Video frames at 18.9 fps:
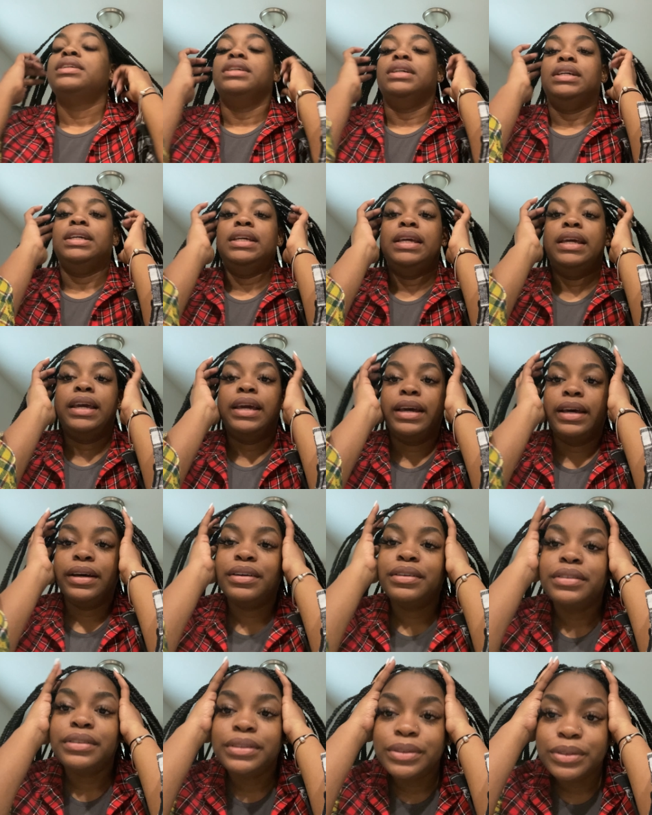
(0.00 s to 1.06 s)
Yeah,
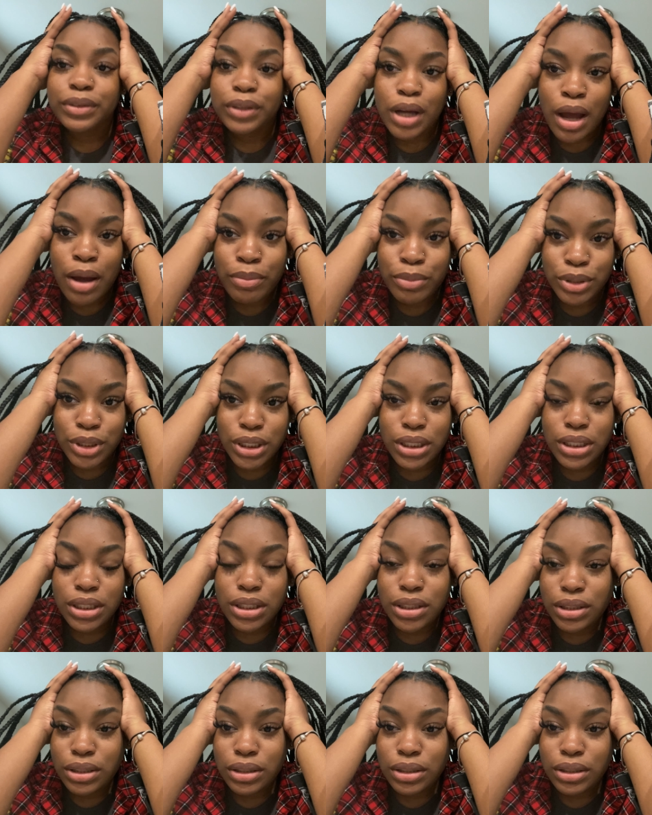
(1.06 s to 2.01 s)
I'ma just